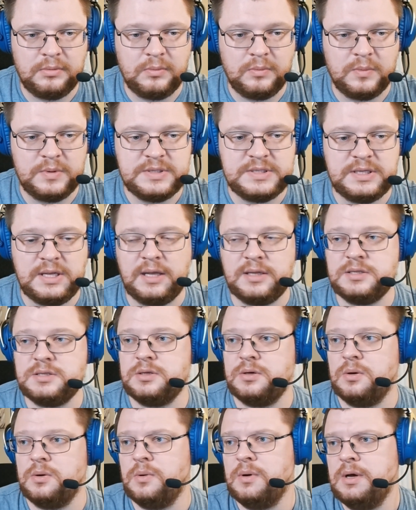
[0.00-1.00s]
was that.
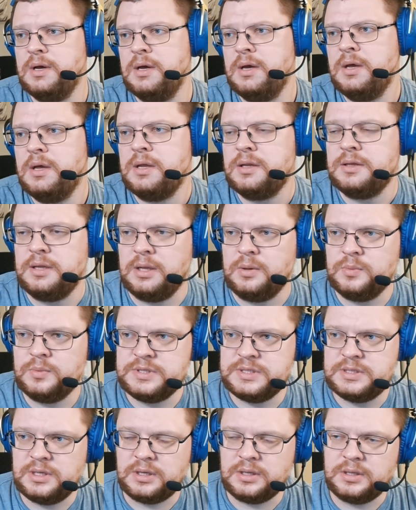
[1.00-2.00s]
So then we
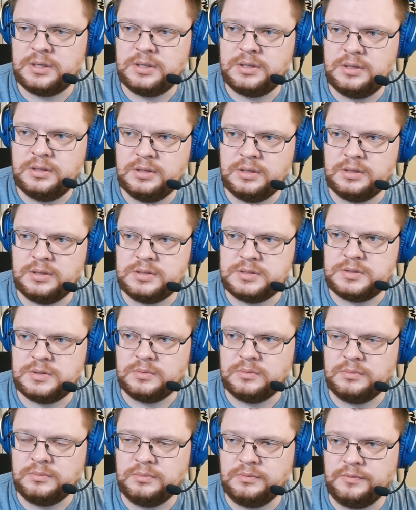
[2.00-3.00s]
started. Uh,
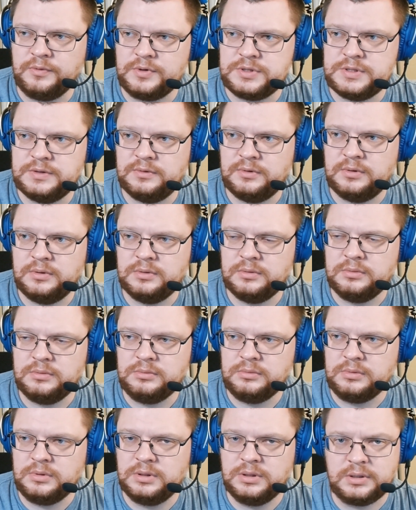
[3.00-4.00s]
so first of all,
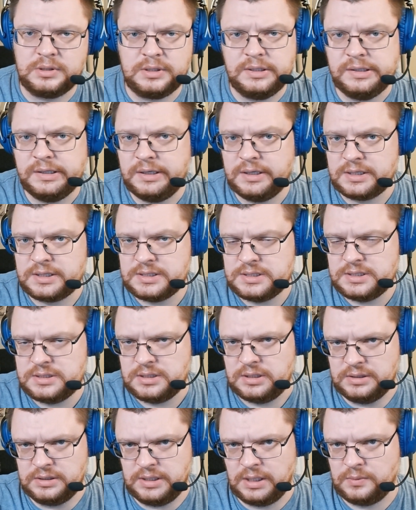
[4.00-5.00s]
learning
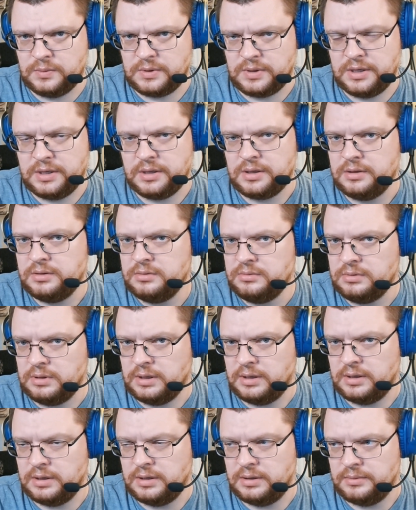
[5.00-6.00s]
Linux uh, networking
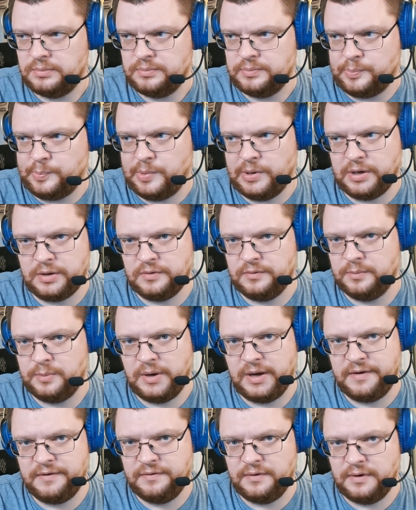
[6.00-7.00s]
uh, part of
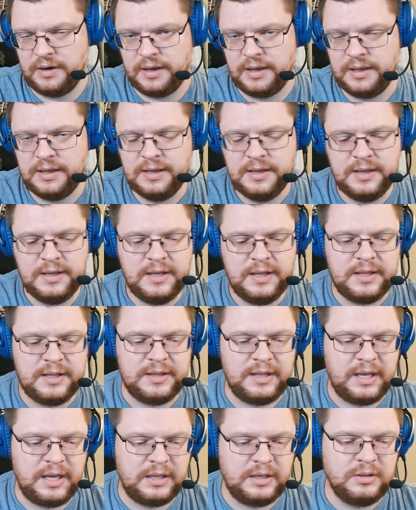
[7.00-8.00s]
Wi-Fi,
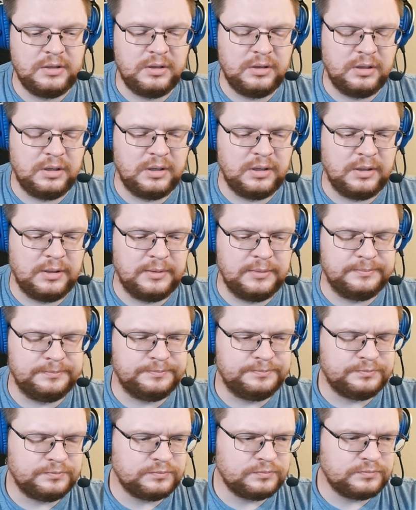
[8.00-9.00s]
then um,